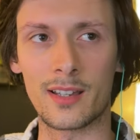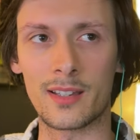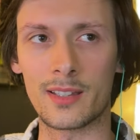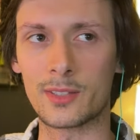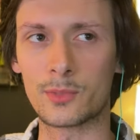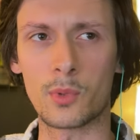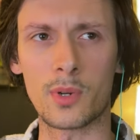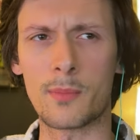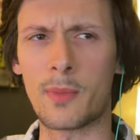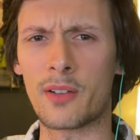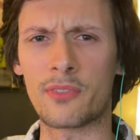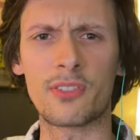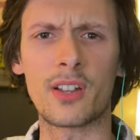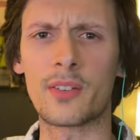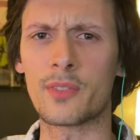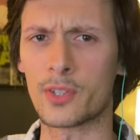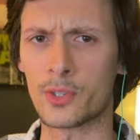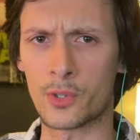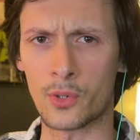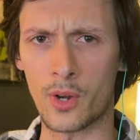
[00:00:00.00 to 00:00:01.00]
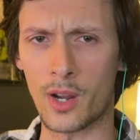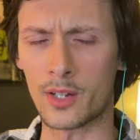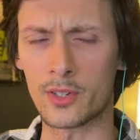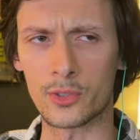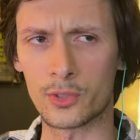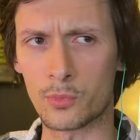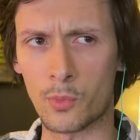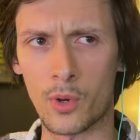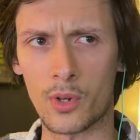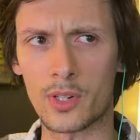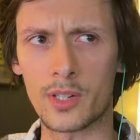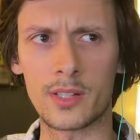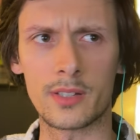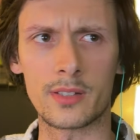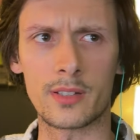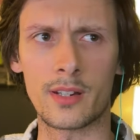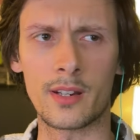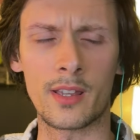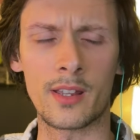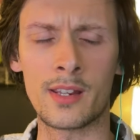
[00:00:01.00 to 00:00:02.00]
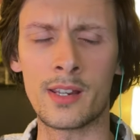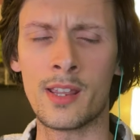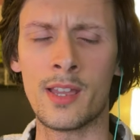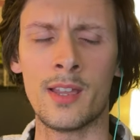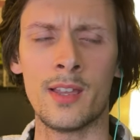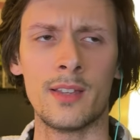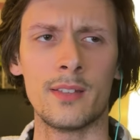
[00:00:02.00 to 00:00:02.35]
He's one of my favorite directors working today.